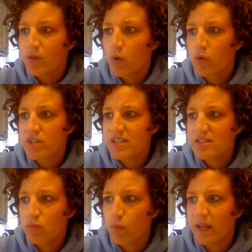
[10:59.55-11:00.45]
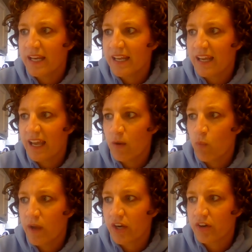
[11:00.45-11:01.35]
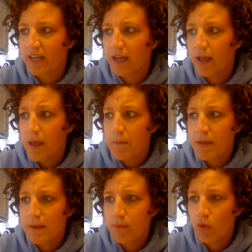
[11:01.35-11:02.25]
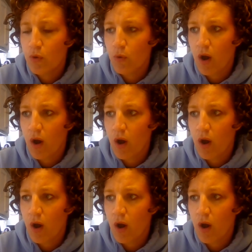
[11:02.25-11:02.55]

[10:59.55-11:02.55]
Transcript: horses whinnying and whickering, people who